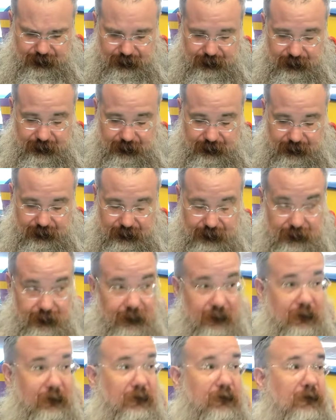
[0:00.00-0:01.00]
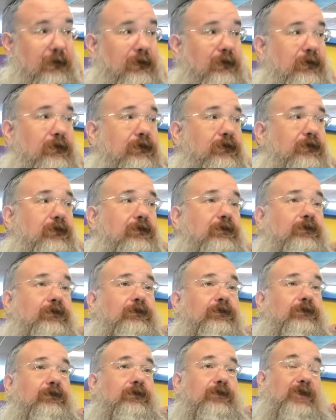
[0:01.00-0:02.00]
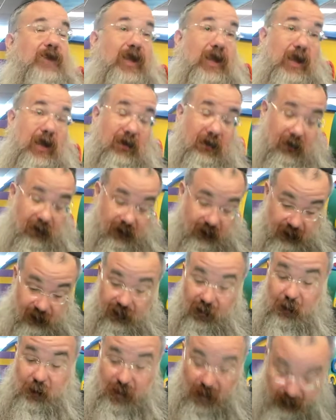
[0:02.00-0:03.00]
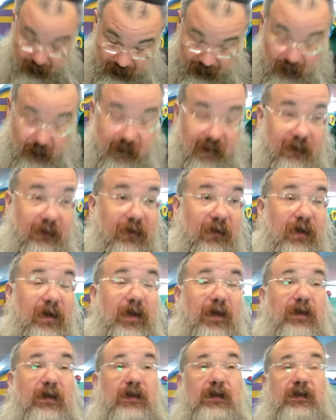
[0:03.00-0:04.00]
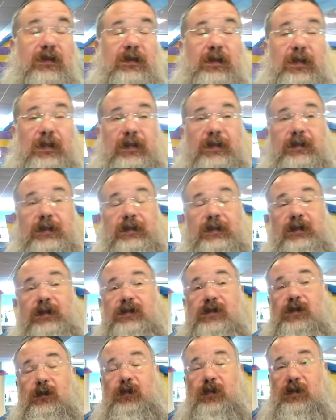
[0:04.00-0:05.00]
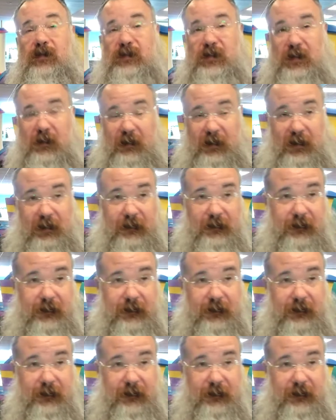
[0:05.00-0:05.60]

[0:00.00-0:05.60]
Actually, pretty freeing. It's supposed to be freeing. Yeah, it's supposed to be.